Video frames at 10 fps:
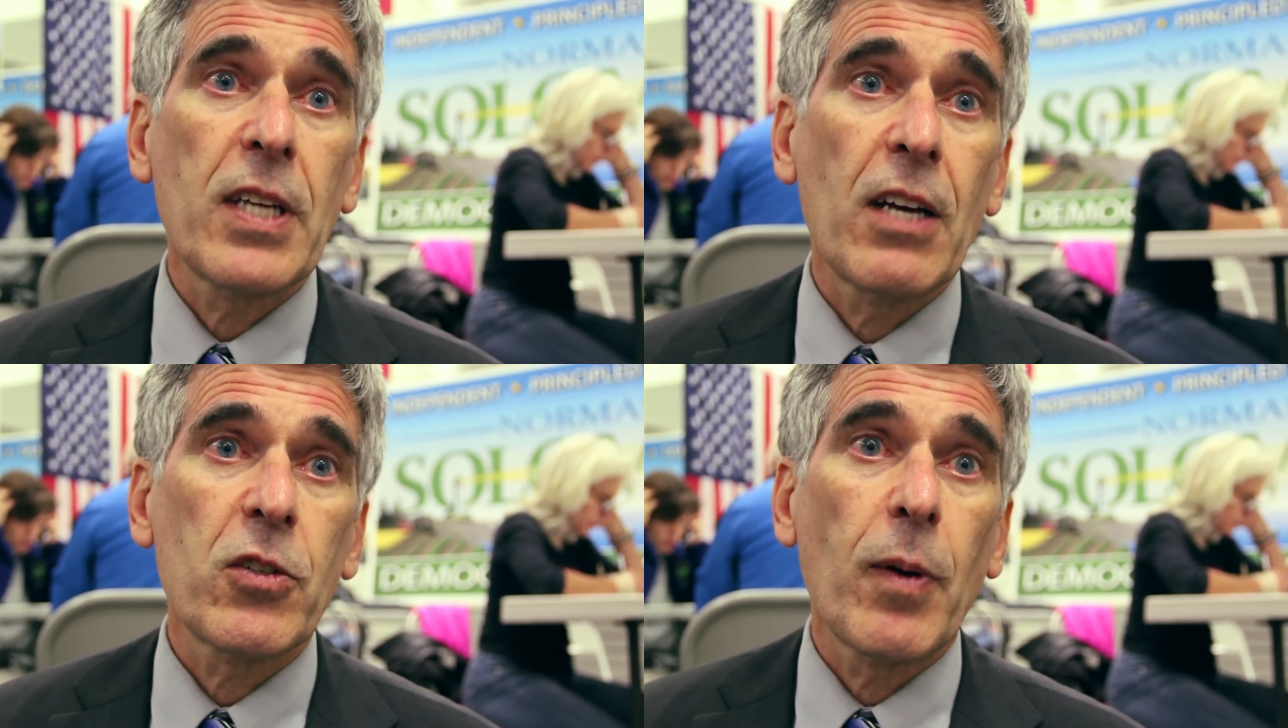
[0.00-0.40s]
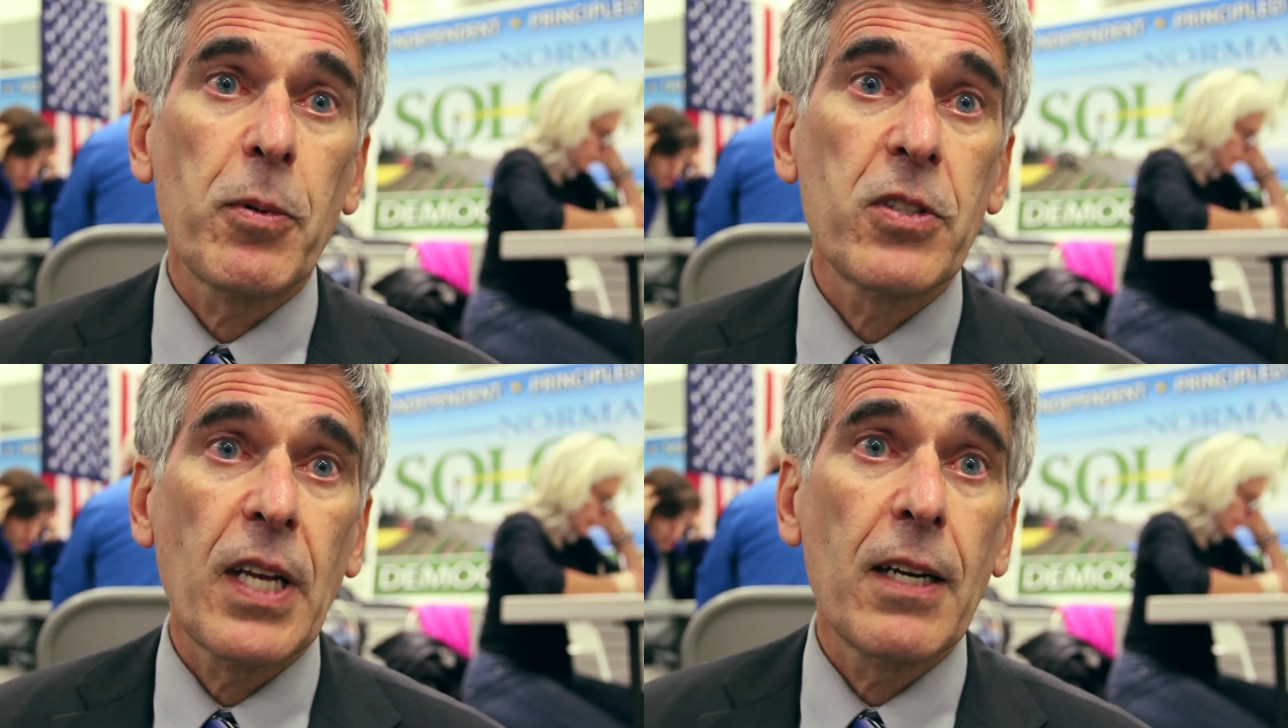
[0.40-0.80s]
House of
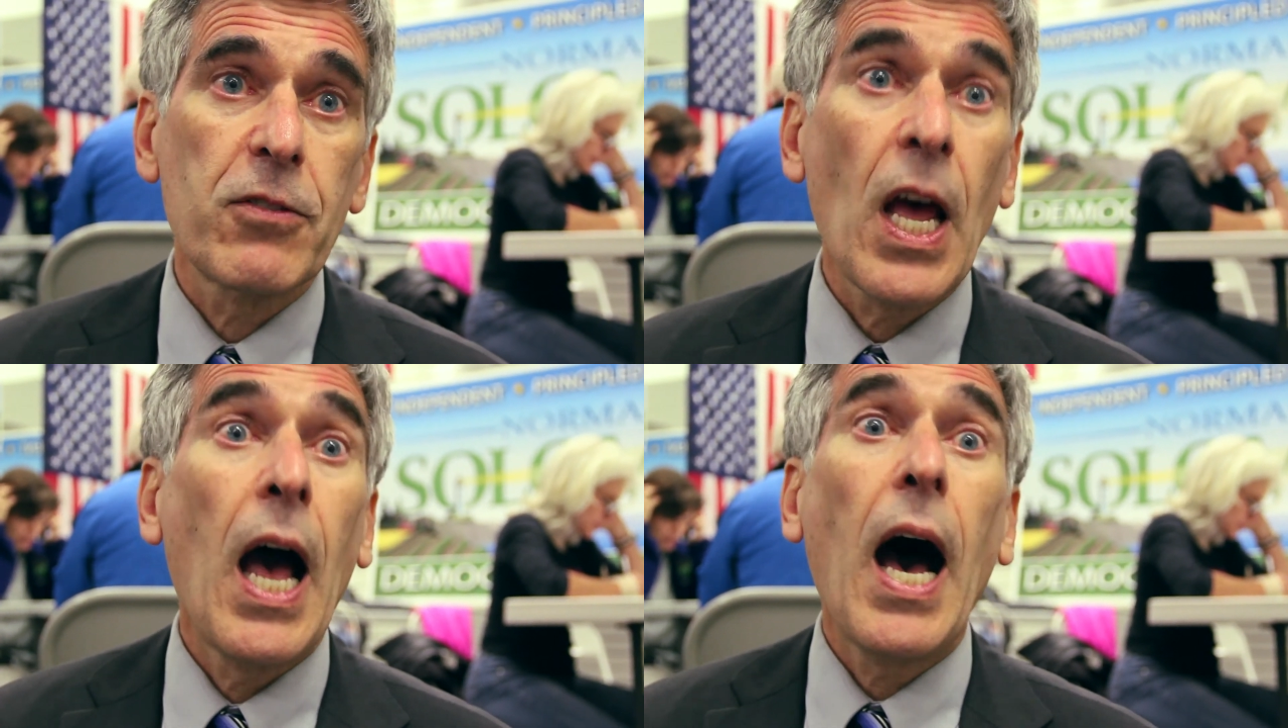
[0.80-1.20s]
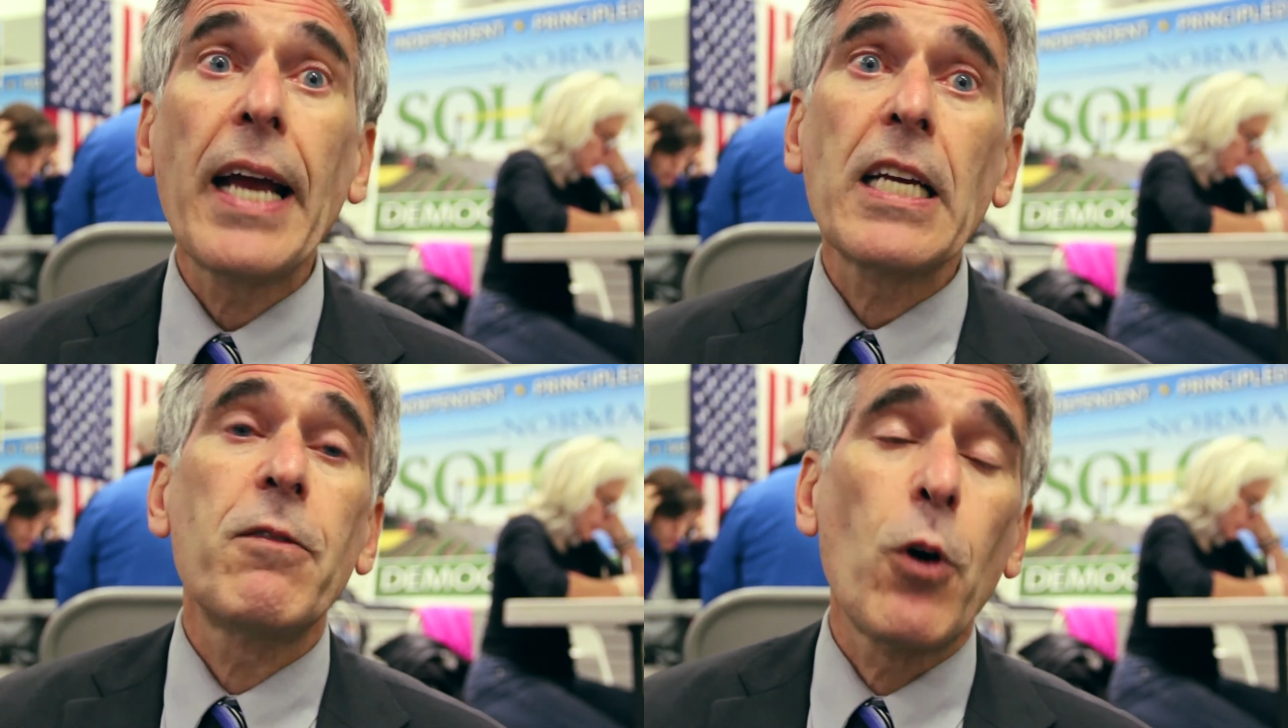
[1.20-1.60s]
Representatives, I
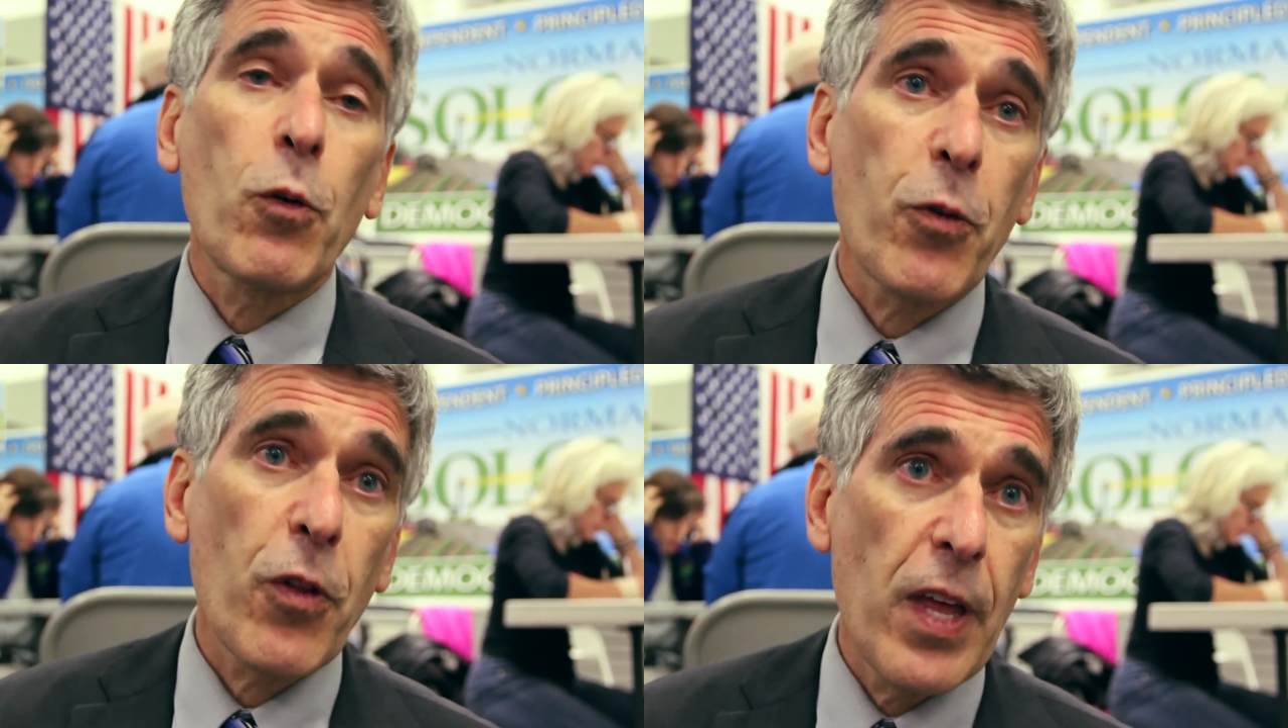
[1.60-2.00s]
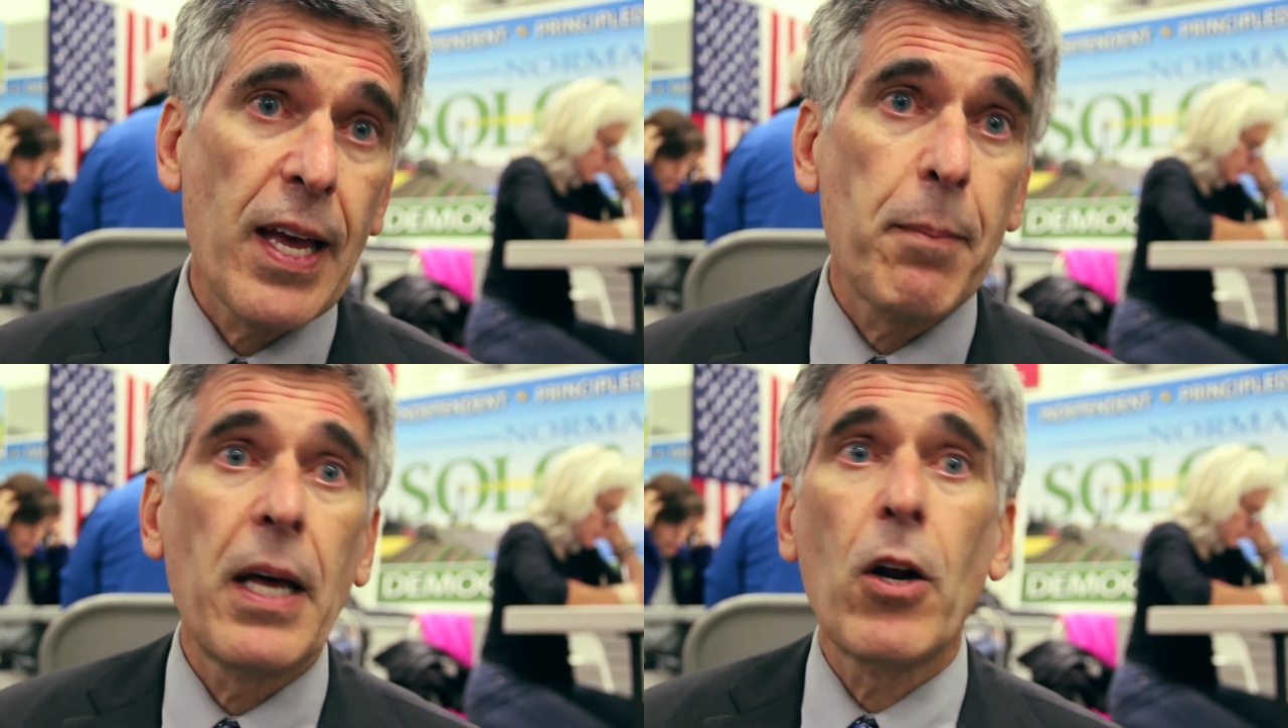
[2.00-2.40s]
can vote for
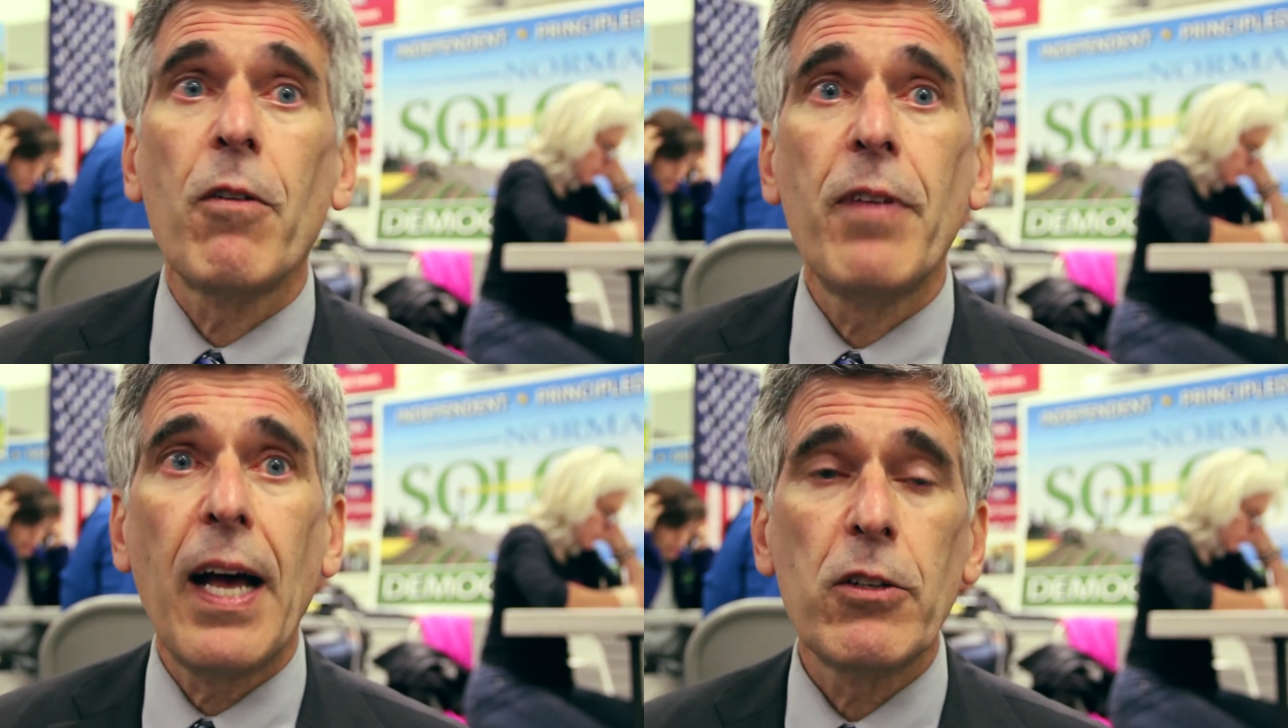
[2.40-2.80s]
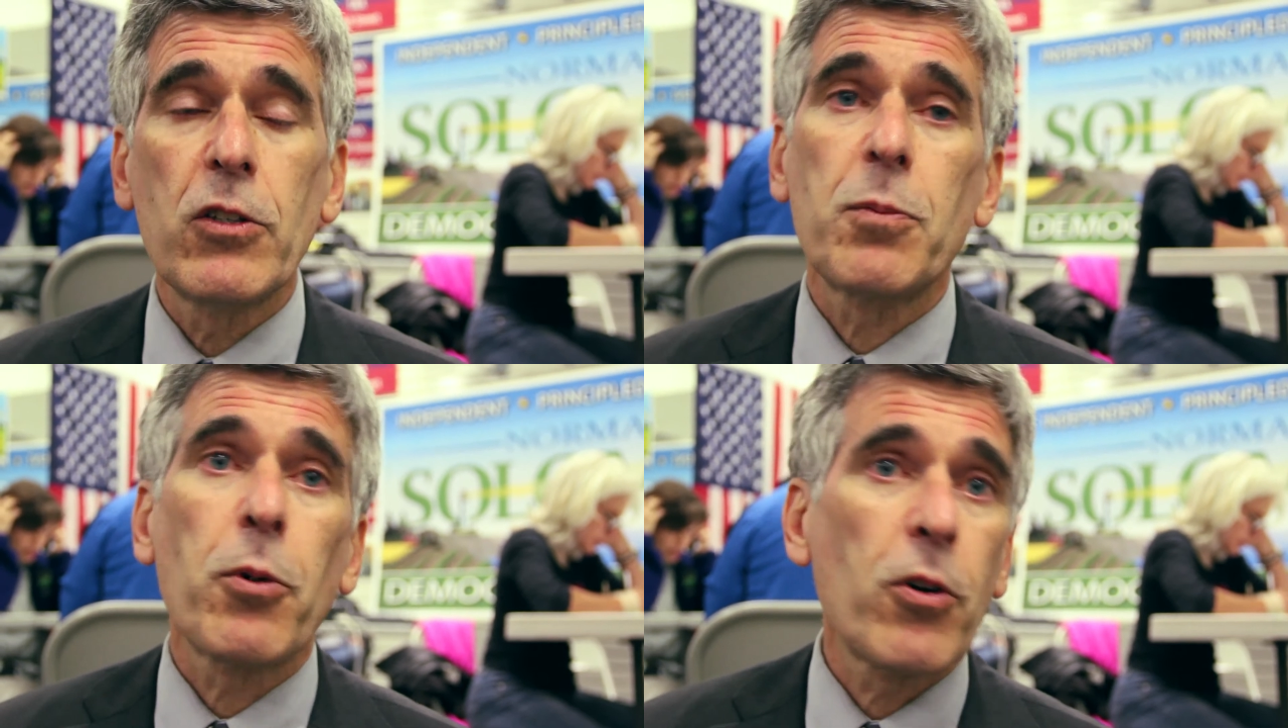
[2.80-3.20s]
them and our
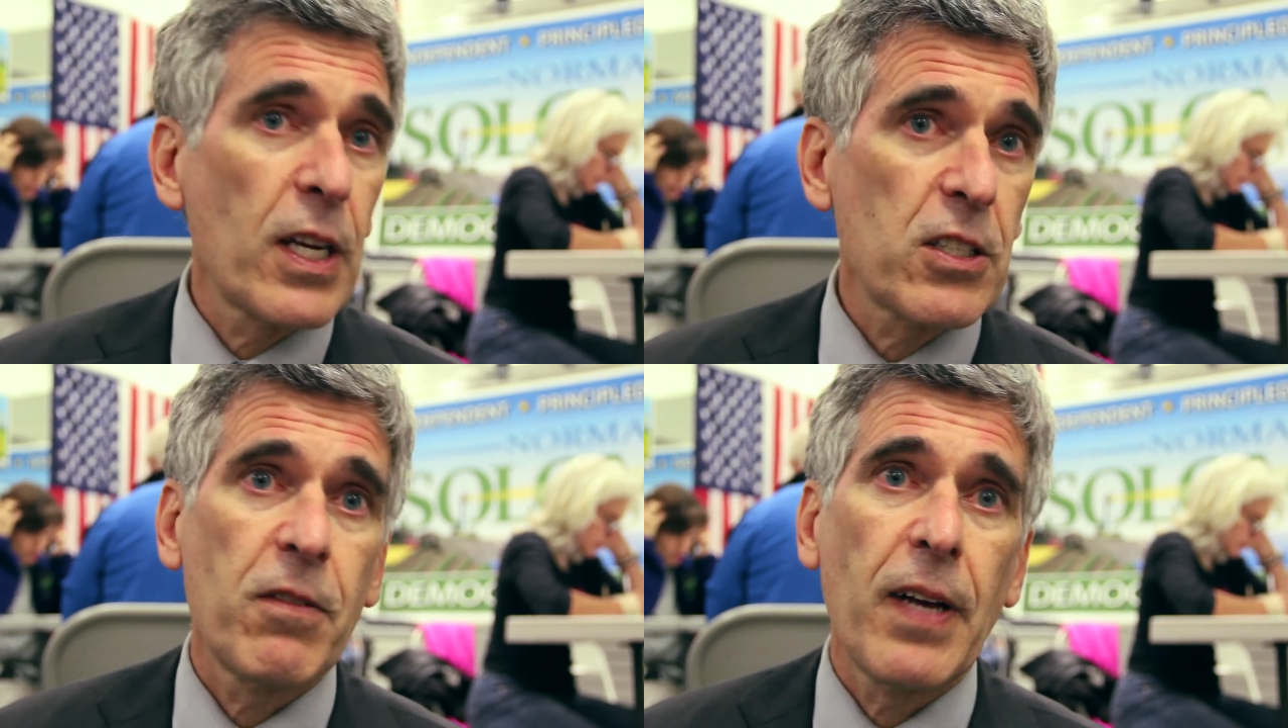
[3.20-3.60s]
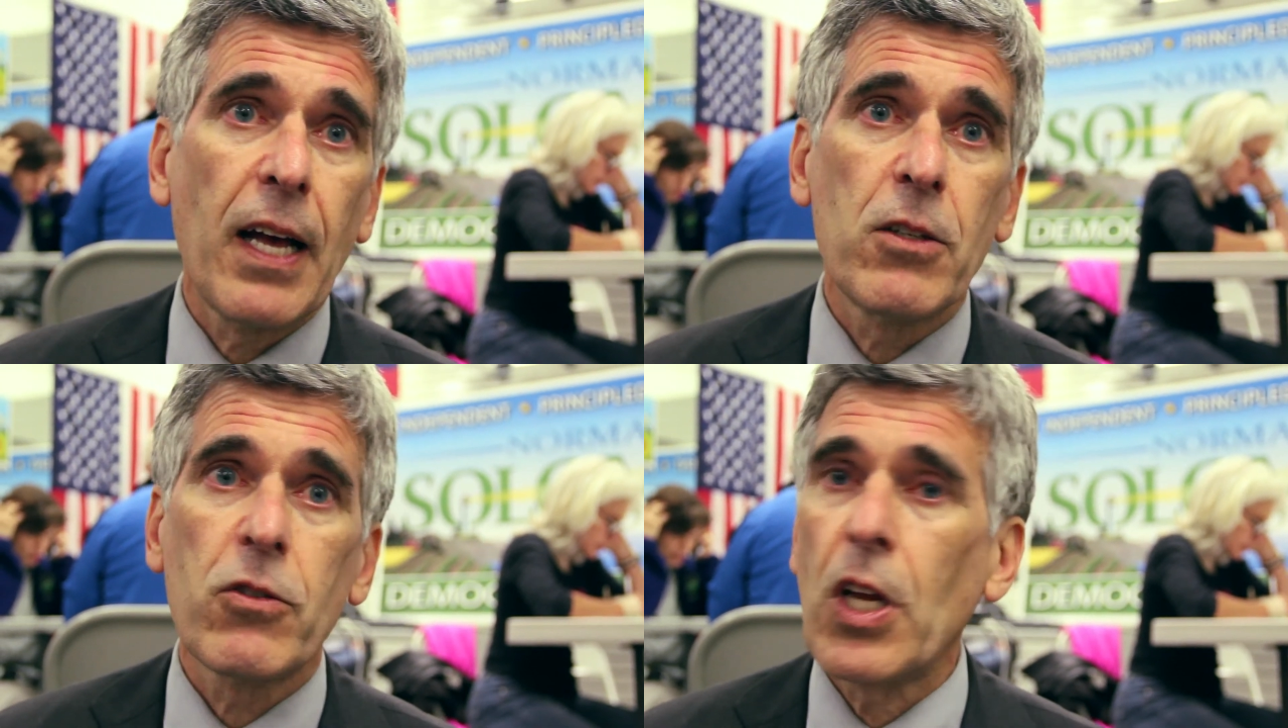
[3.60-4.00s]
values, progressive
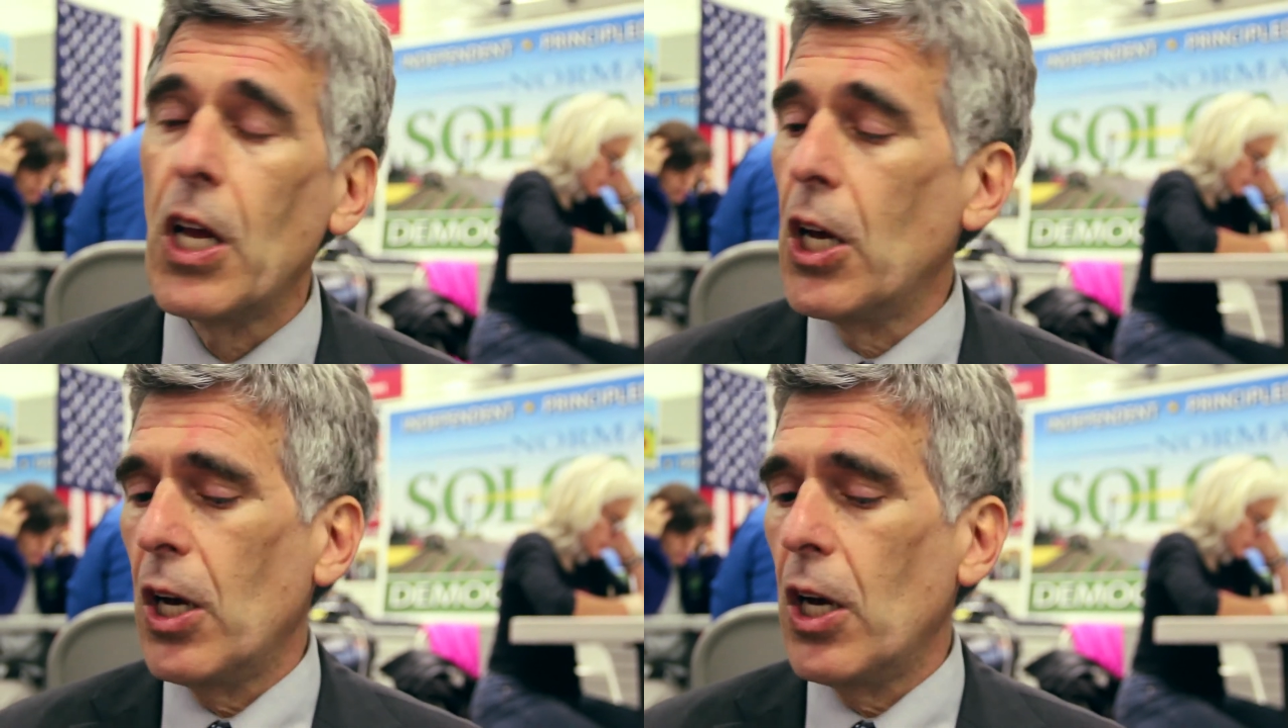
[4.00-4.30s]
values.